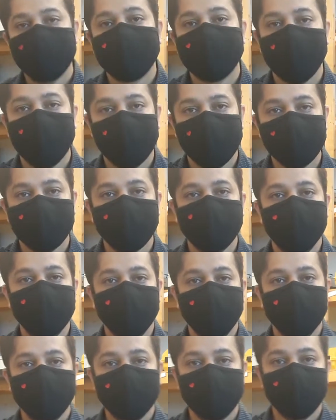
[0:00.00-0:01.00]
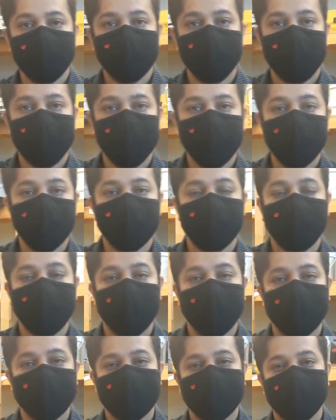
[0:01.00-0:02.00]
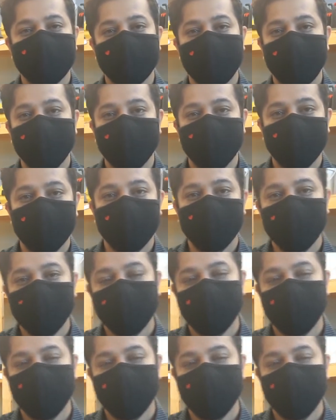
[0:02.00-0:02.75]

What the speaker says: can also be used to identify shallow